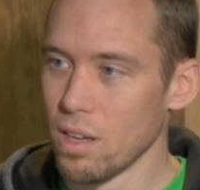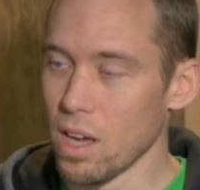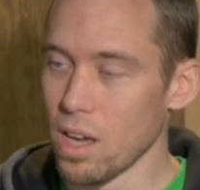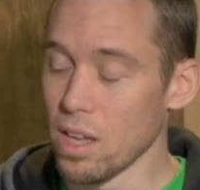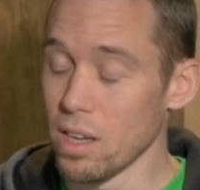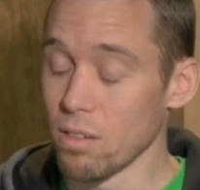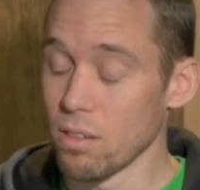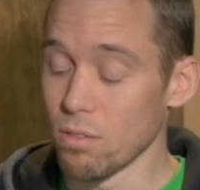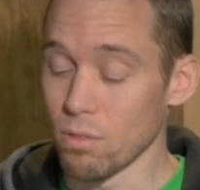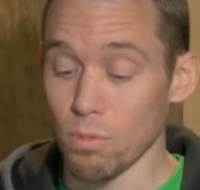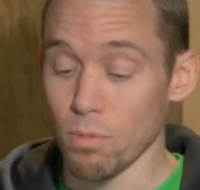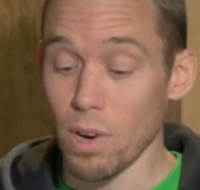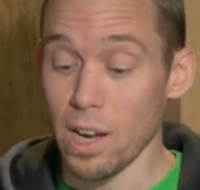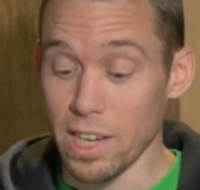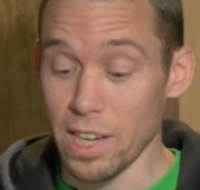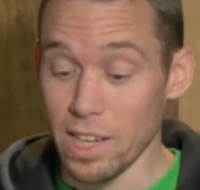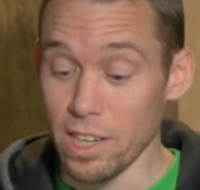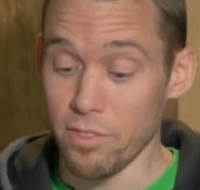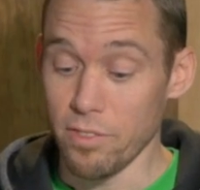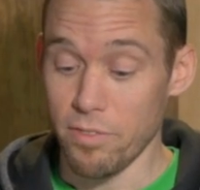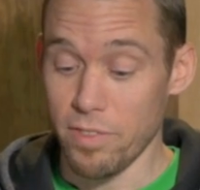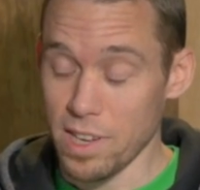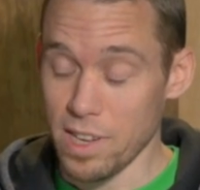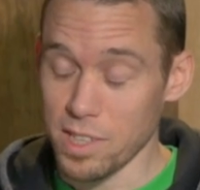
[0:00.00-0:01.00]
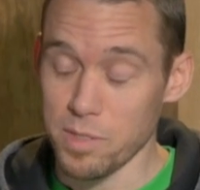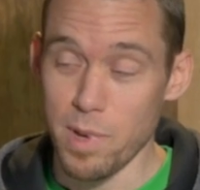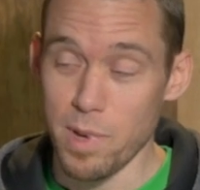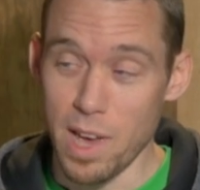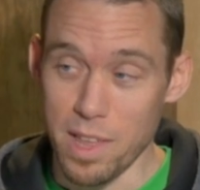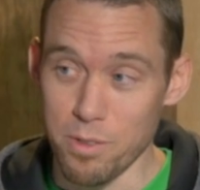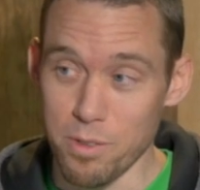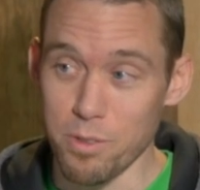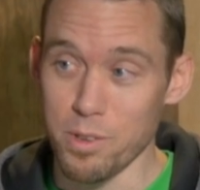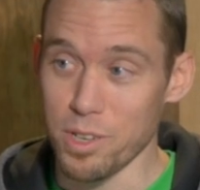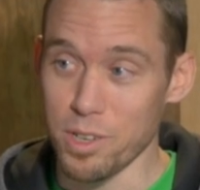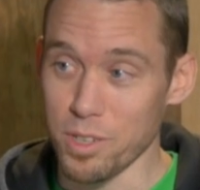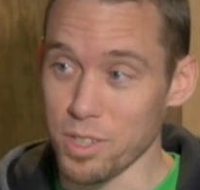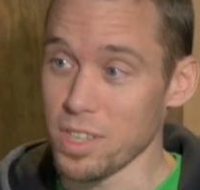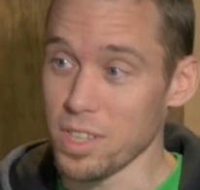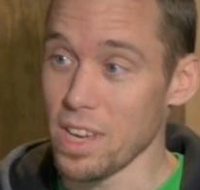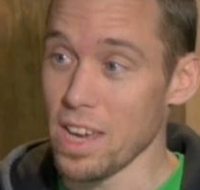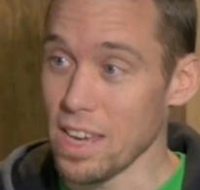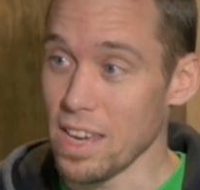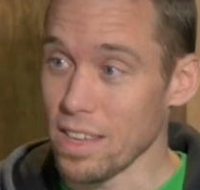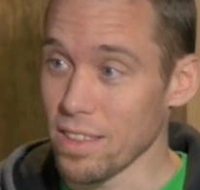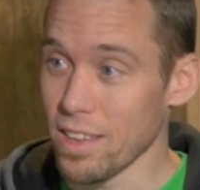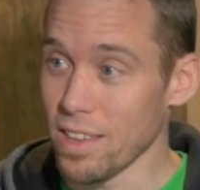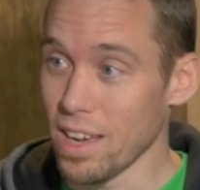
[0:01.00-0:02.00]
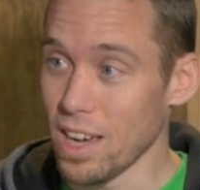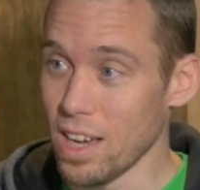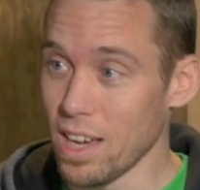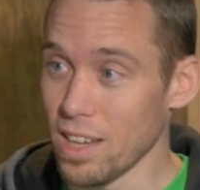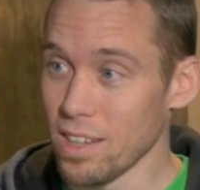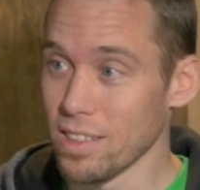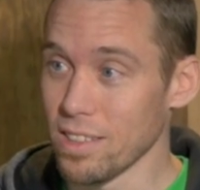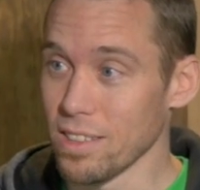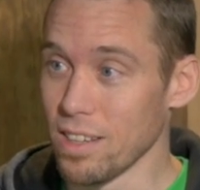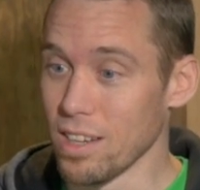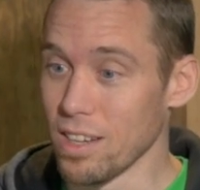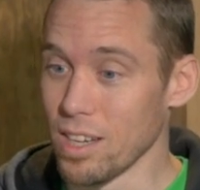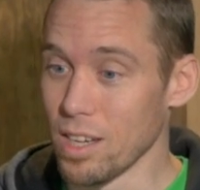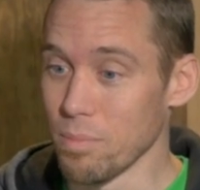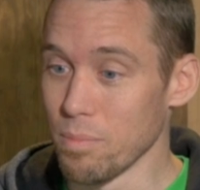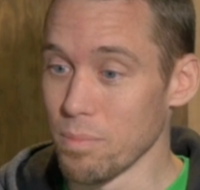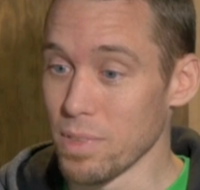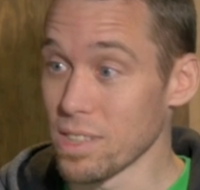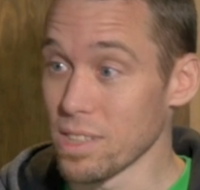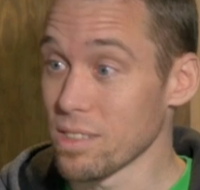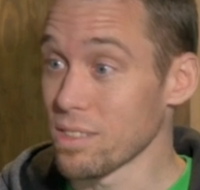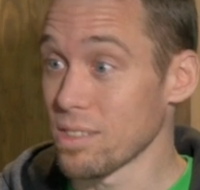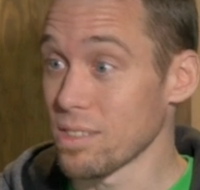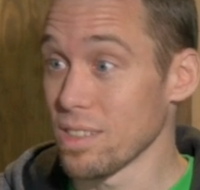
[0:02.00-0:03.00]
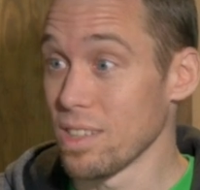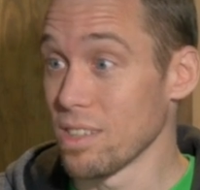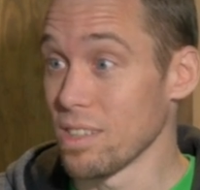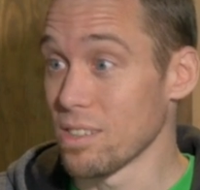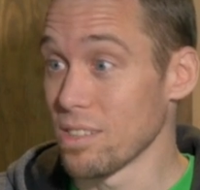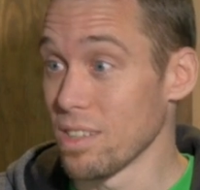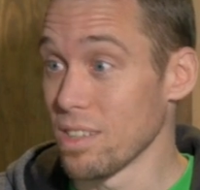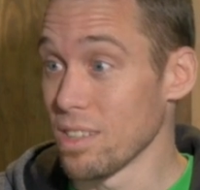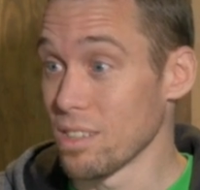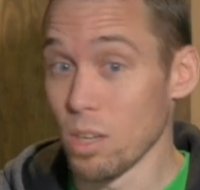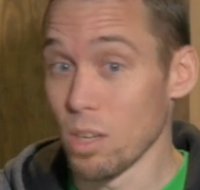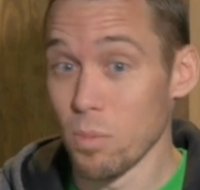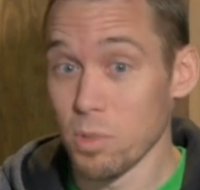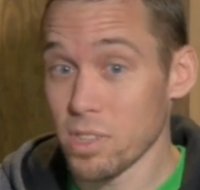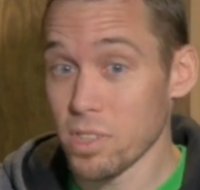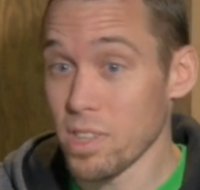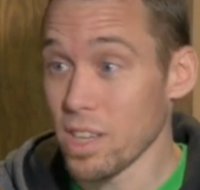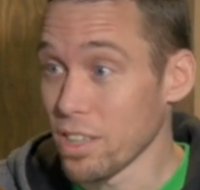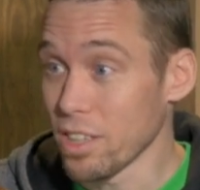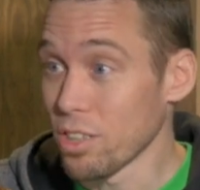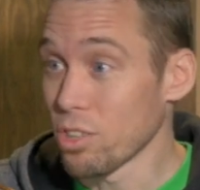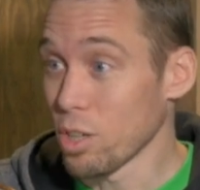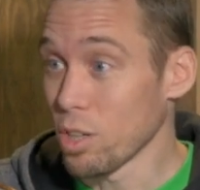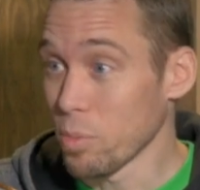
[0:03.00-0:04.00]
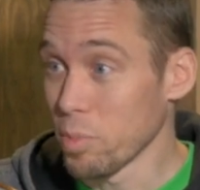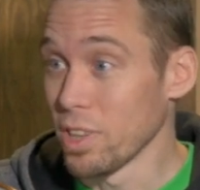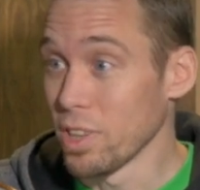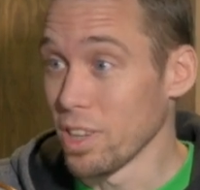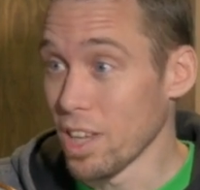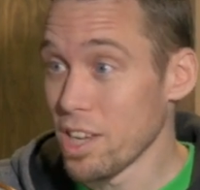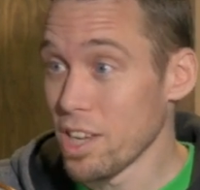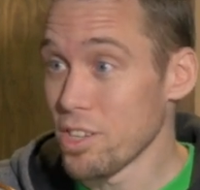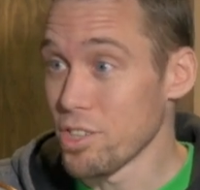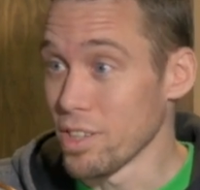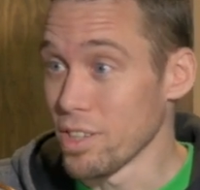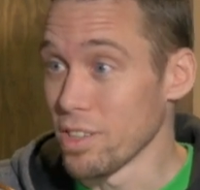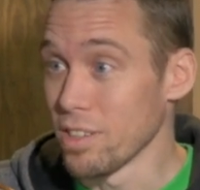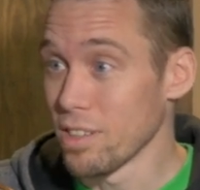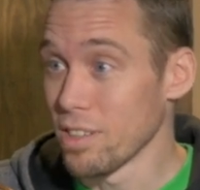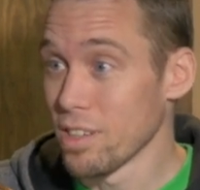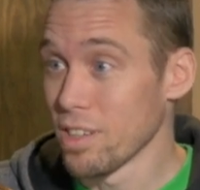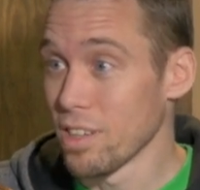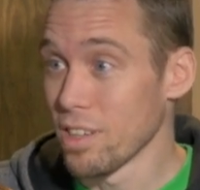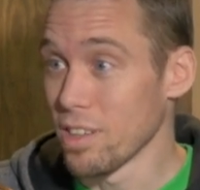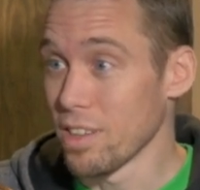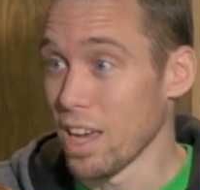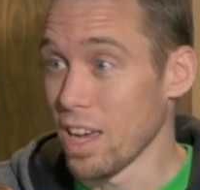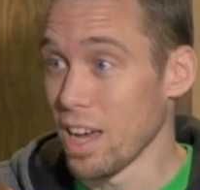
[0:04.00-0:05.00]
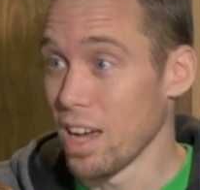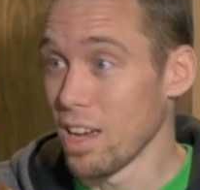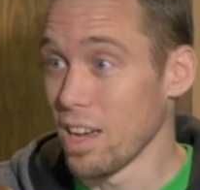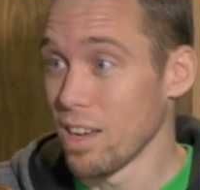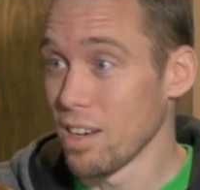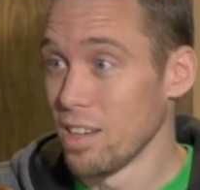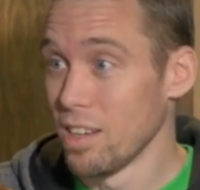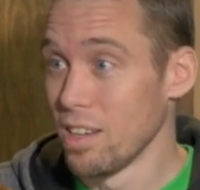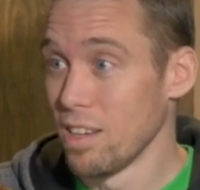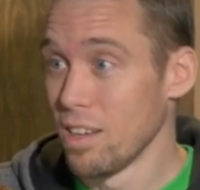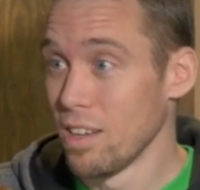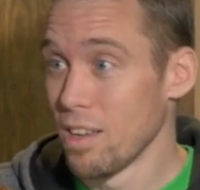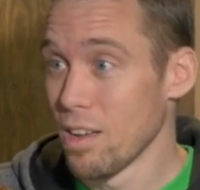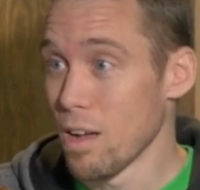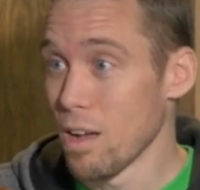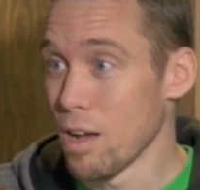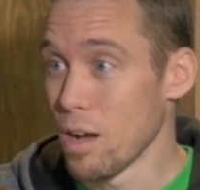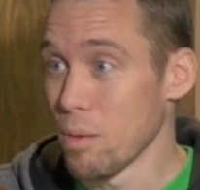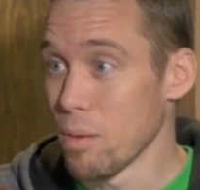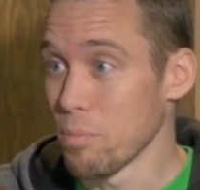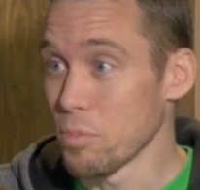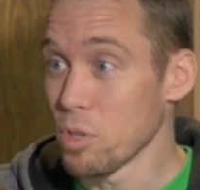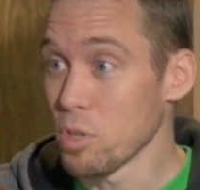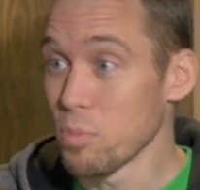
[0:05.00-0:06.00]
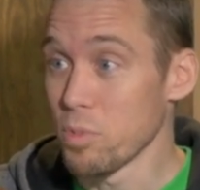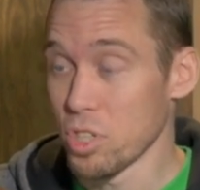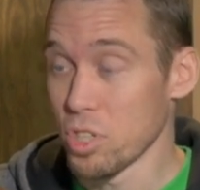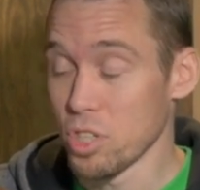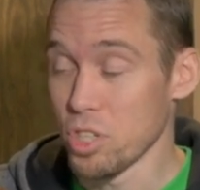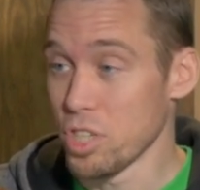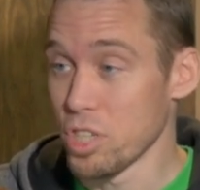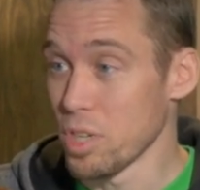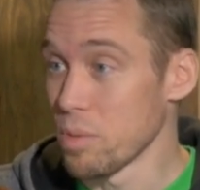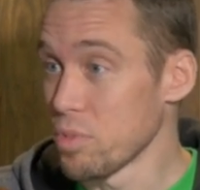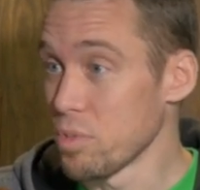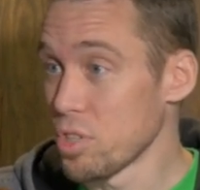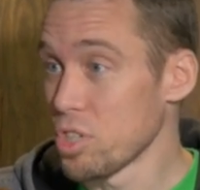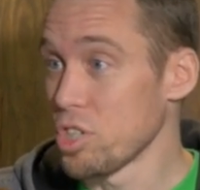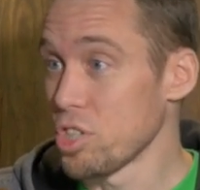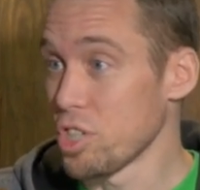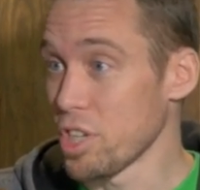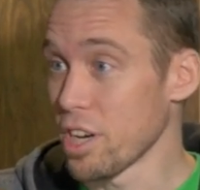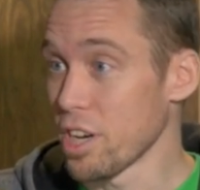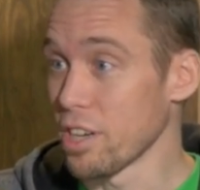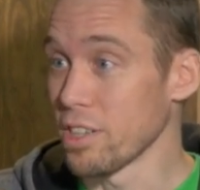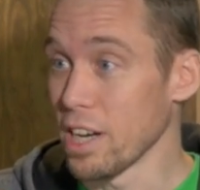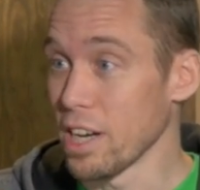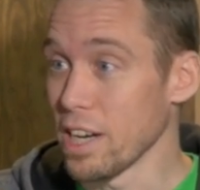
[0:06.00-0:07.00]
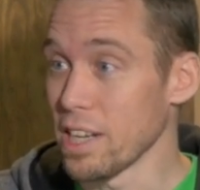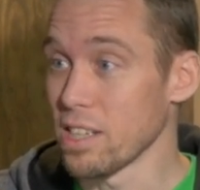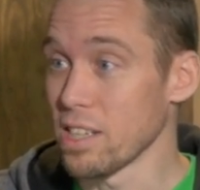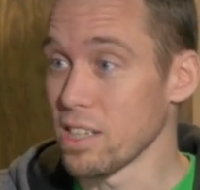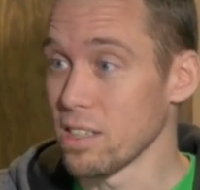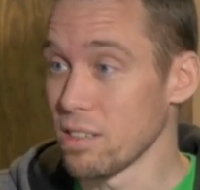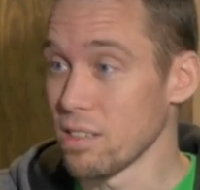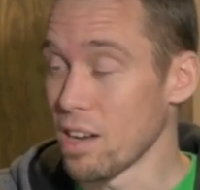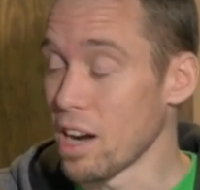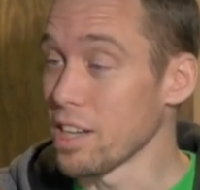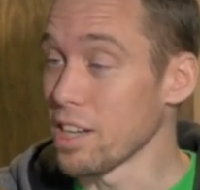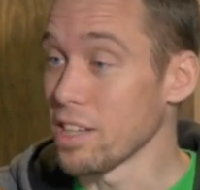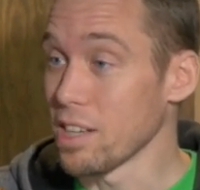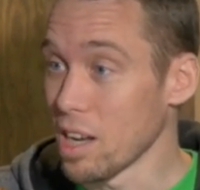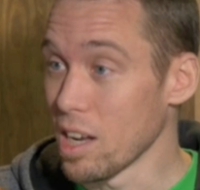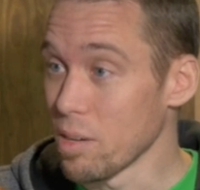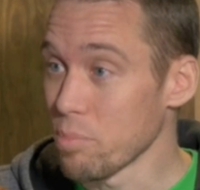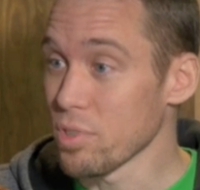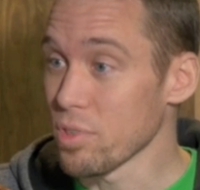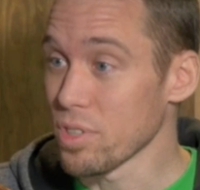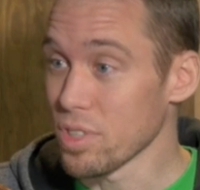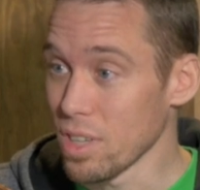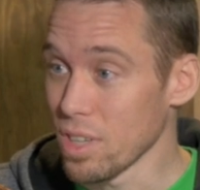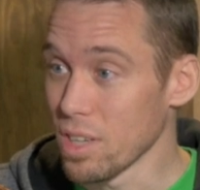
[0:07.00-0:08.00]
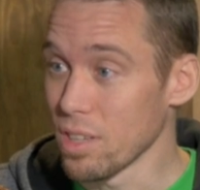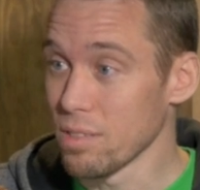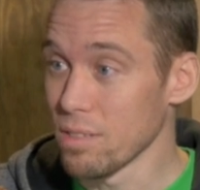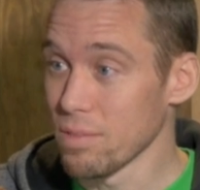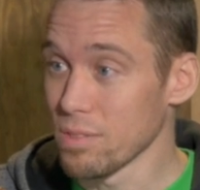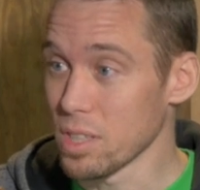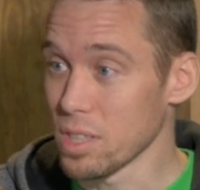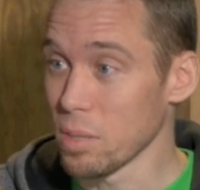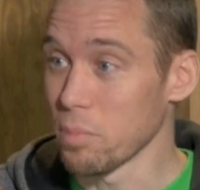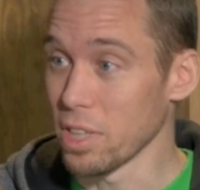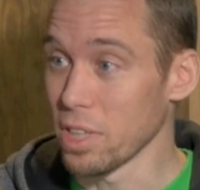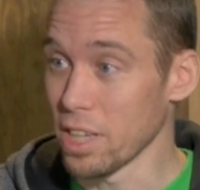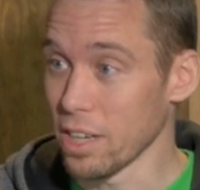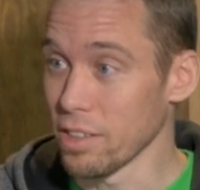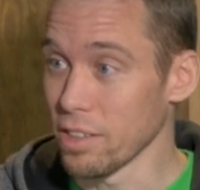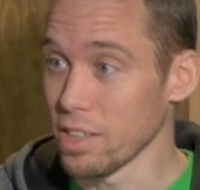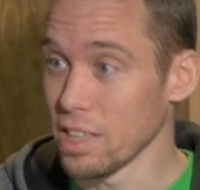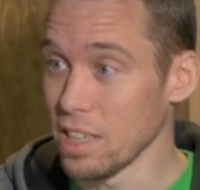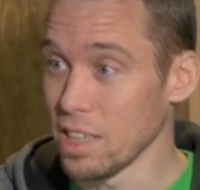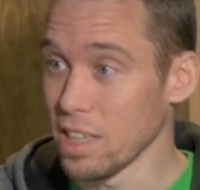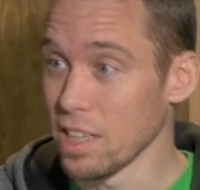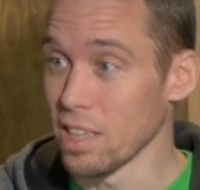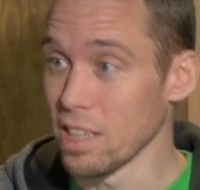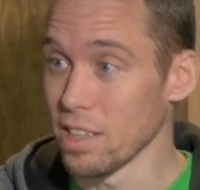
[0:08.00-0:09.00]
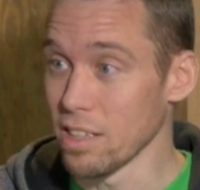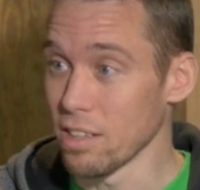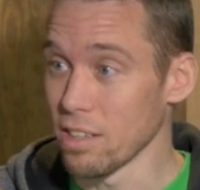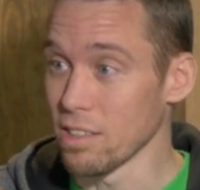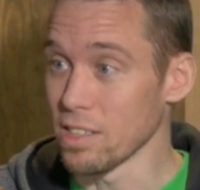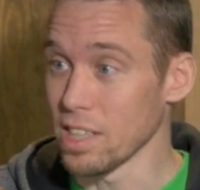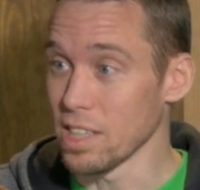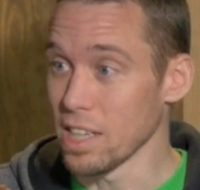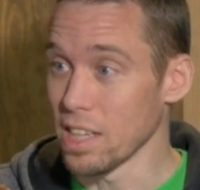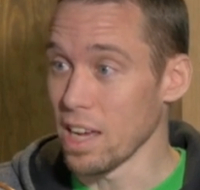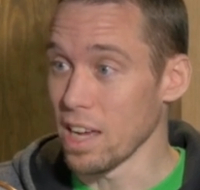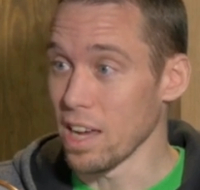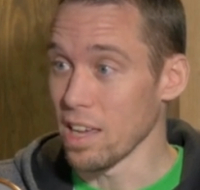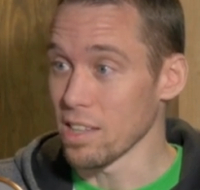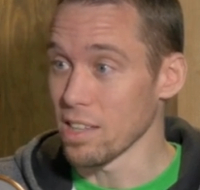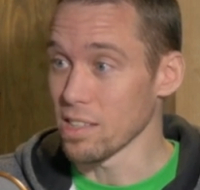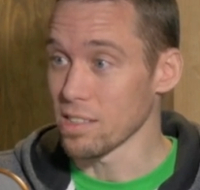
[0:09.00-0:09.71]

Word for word: And right, in effect, Matthew, you're saying that um, it's, it's, it's almost like an urban legend that um, humans and chimps share 90, 99% similarity in their DNA.